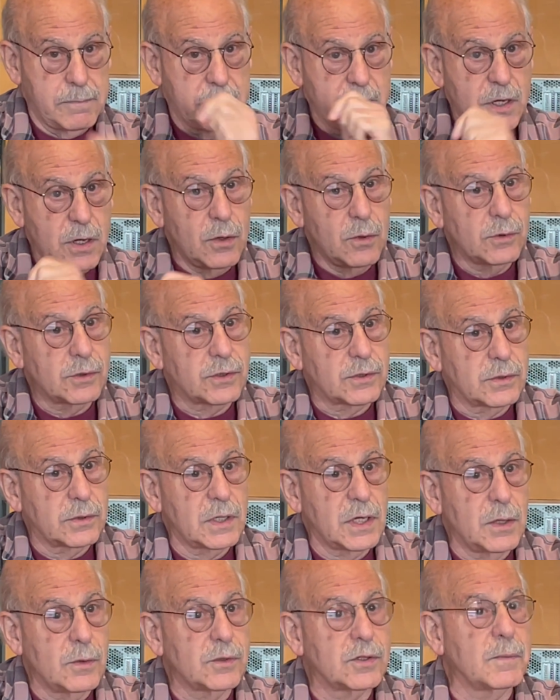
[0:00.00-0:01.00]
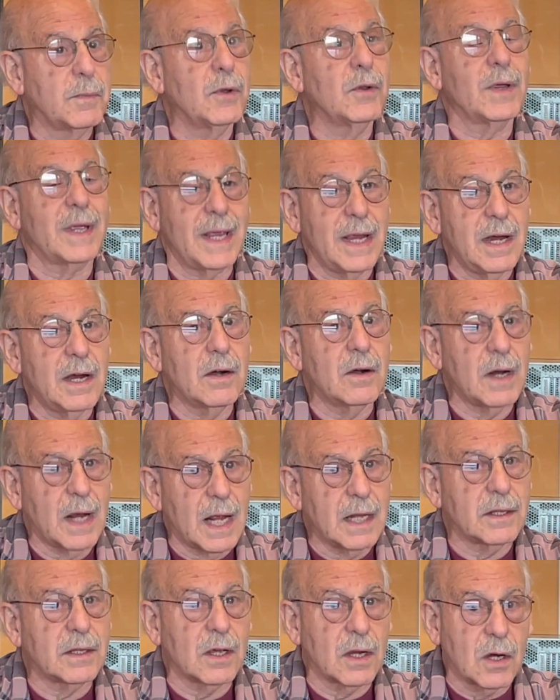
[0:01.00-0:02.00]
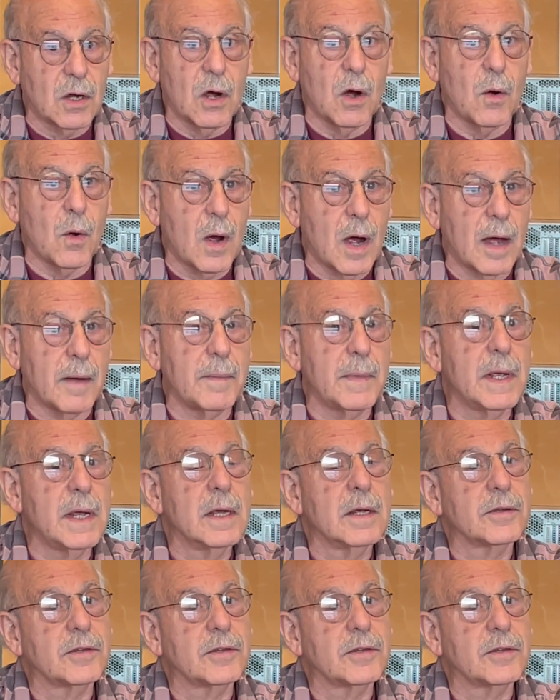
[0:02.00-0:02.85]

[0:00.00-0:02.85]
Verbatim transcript: use, usable here at the co-op